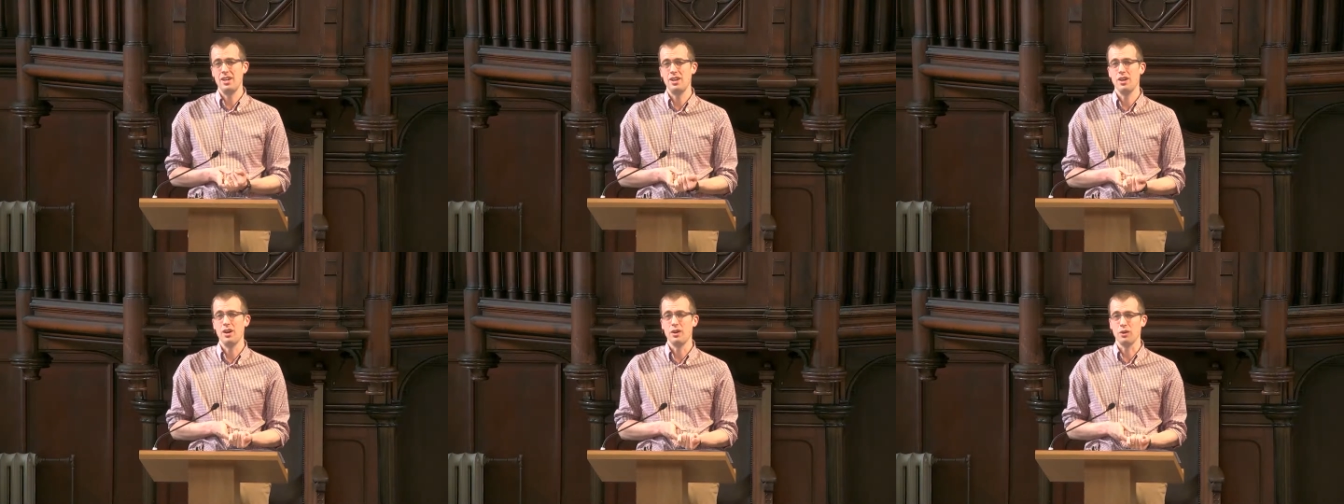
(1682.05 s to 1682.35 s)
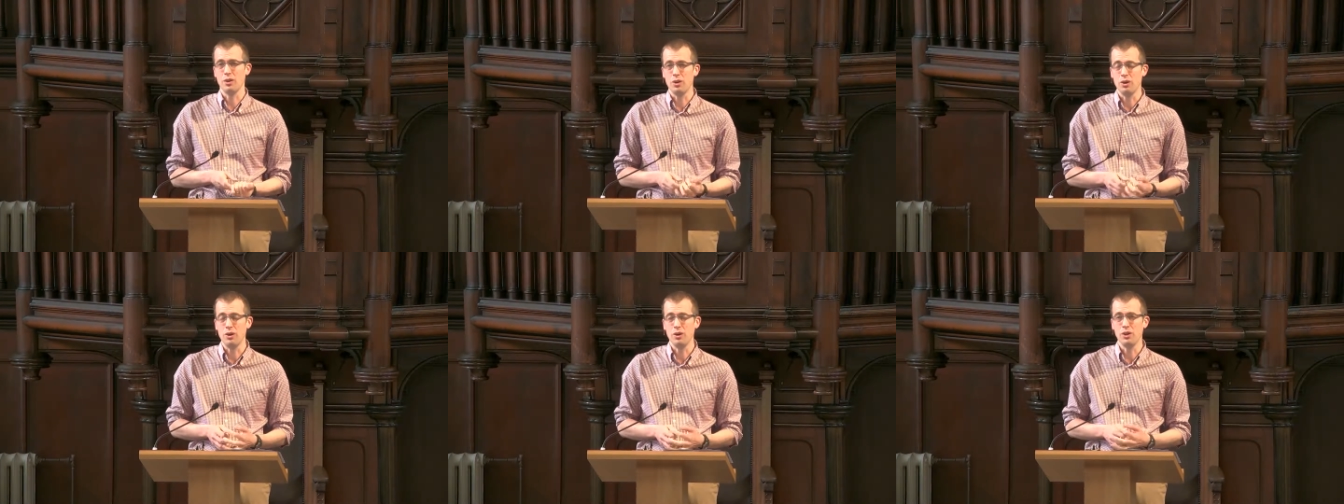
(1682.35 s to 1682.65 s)
are
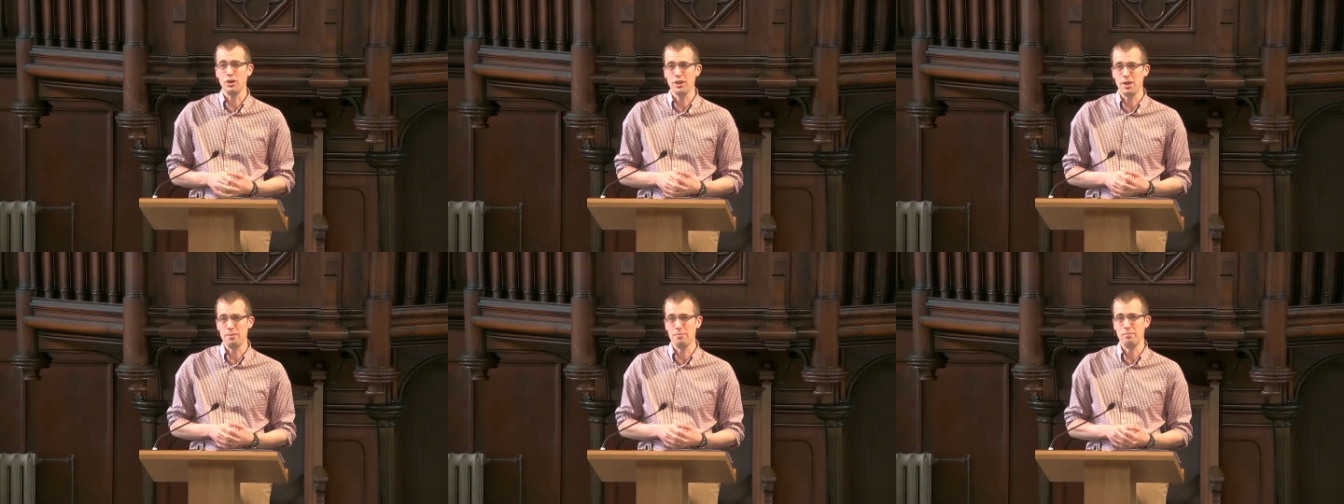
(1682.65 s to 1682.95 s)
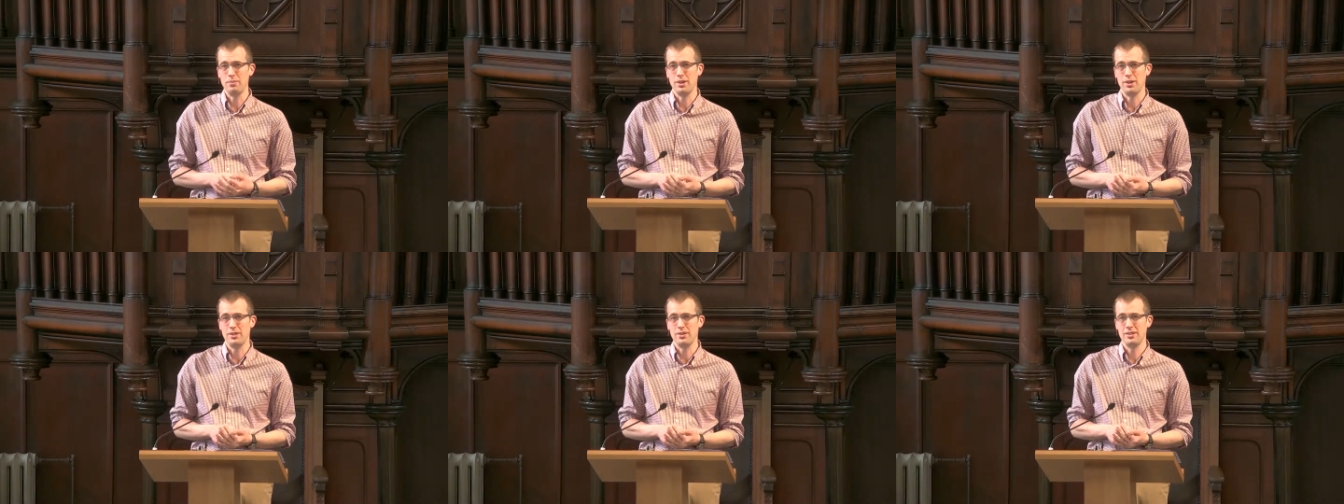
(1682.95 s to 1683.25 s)
all
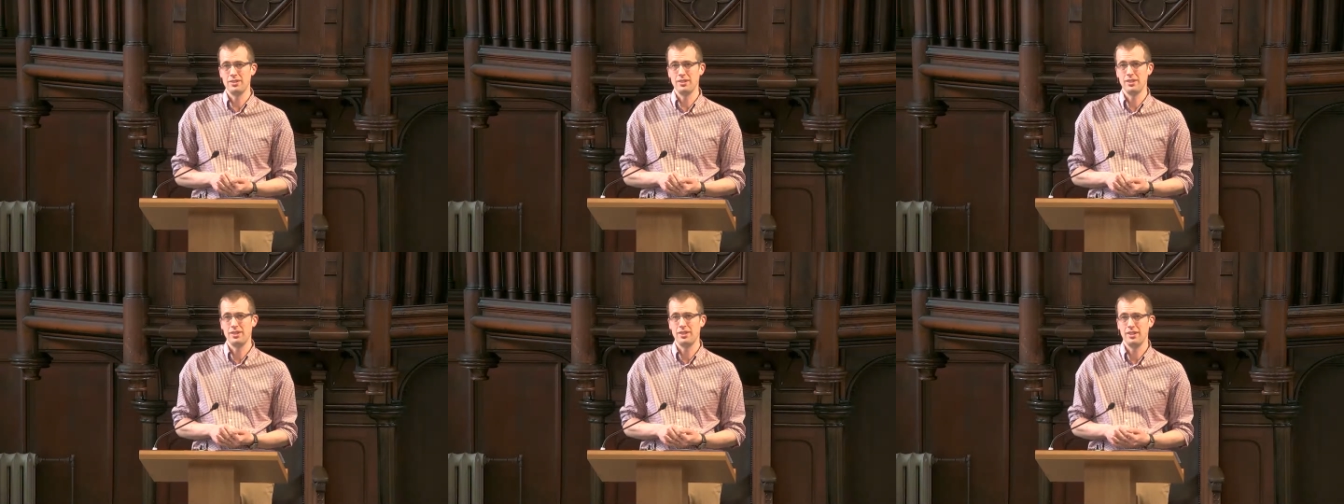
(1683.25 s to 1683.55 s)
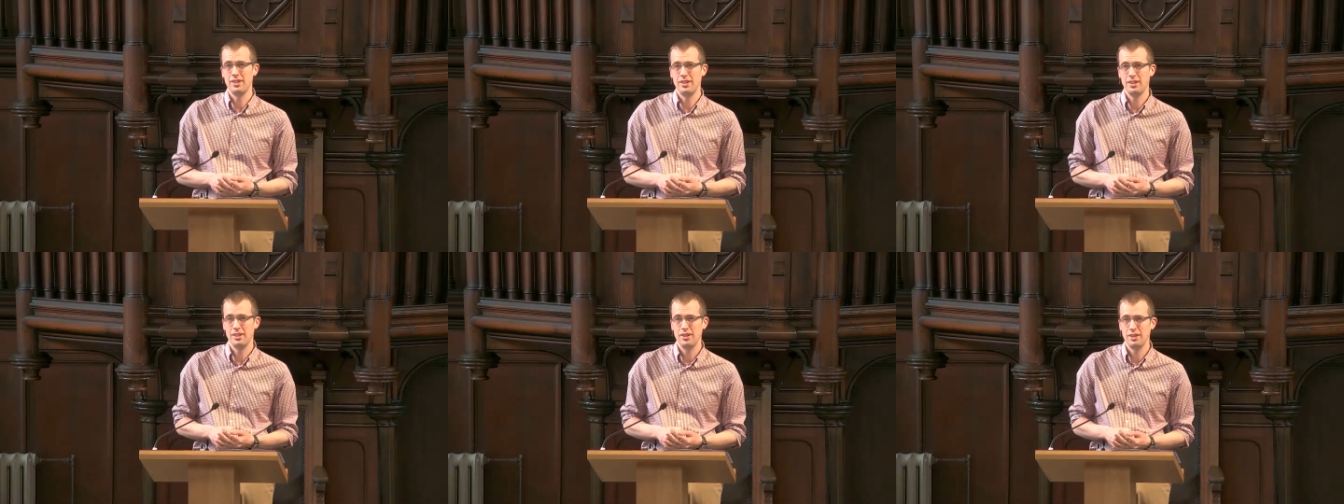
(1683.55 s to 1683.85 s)
numbered.
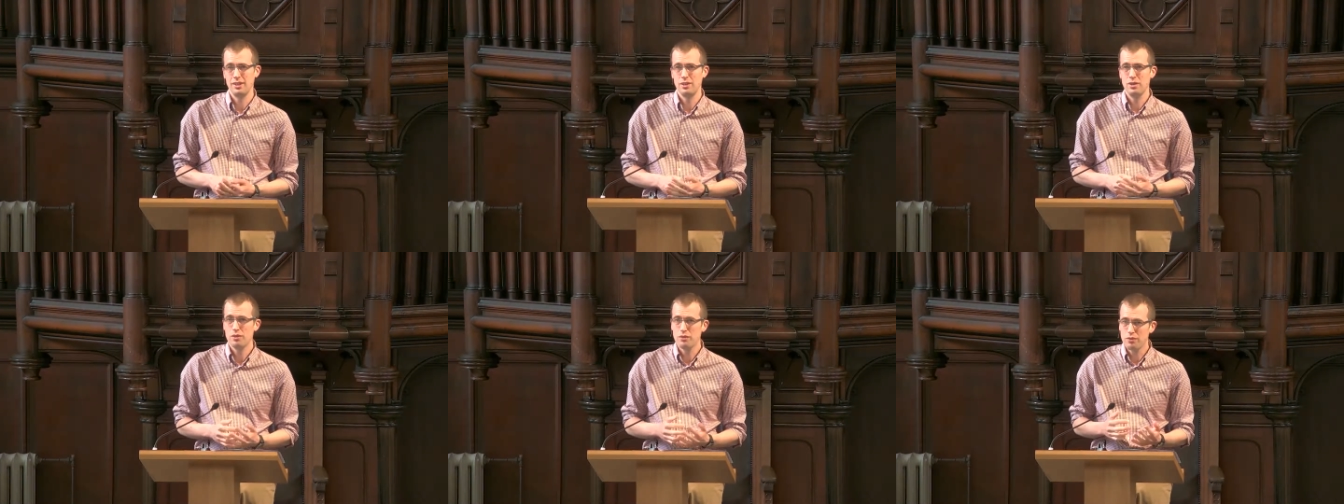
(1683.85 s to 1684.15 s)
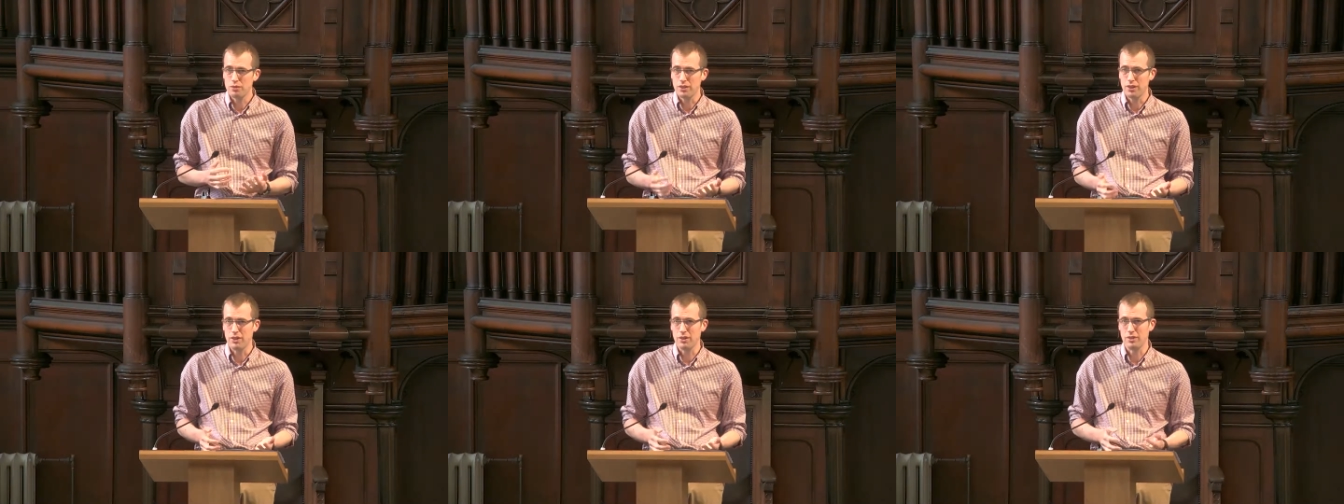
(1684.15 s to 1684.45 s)

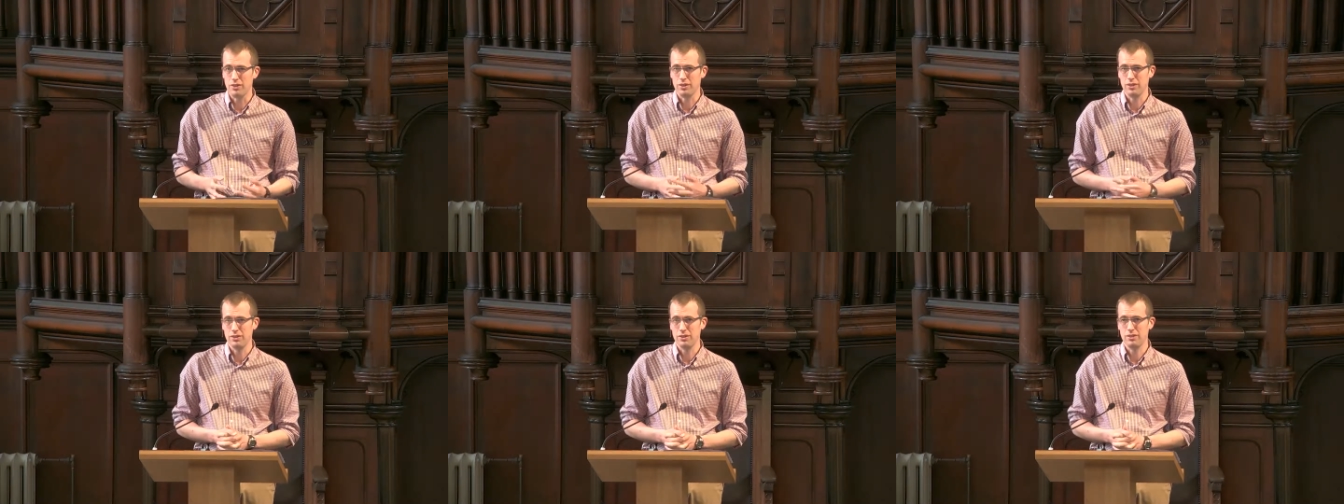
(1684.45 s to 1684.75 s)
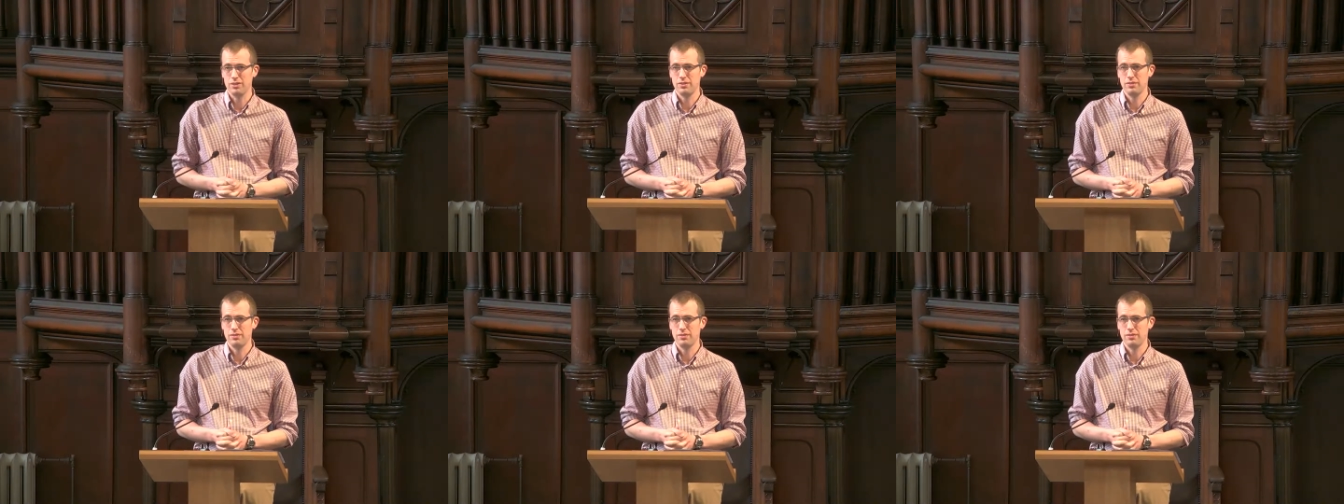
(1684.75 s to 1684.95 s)
Fear not.